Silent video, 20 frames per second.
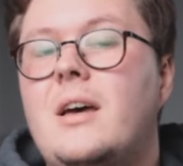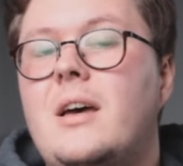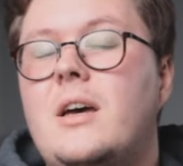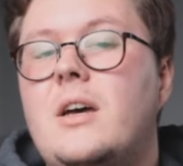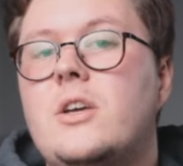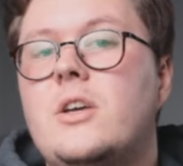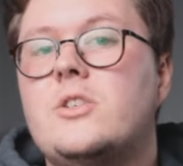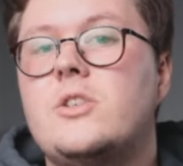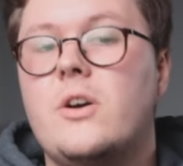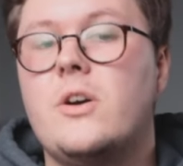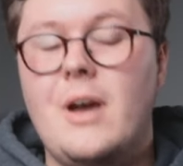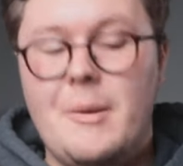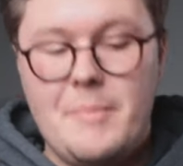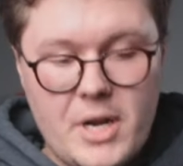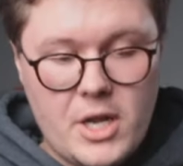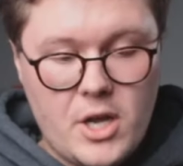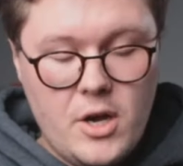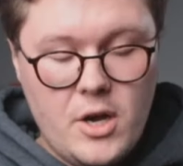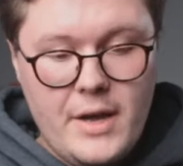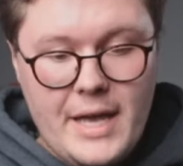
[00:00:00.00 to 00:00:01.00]
So I'm going
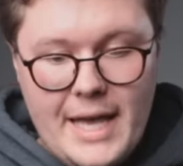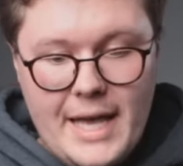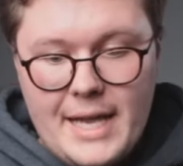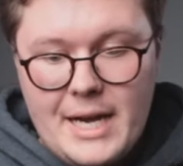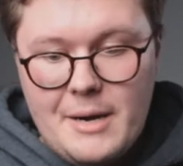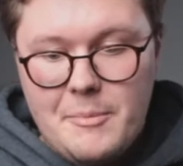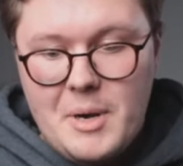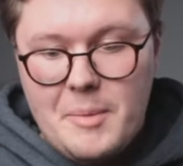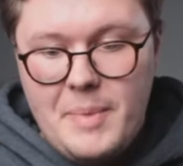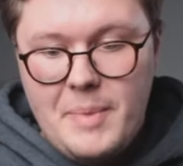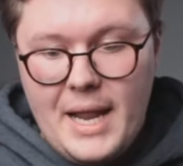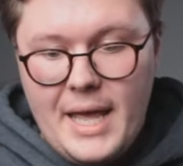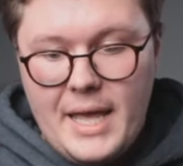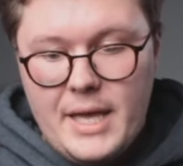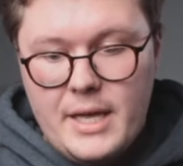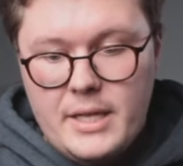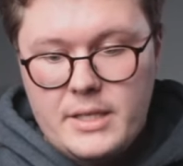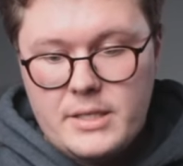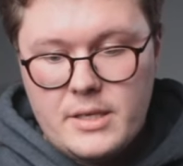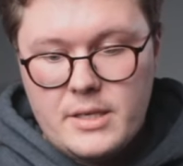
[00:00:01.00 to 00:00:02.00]
to go ahead, I'm going to
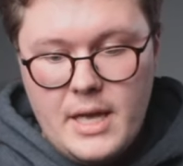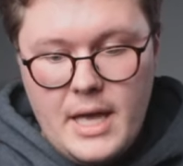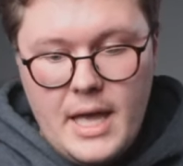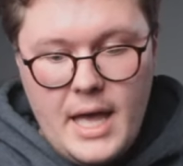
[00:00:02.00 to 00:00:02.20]
play it.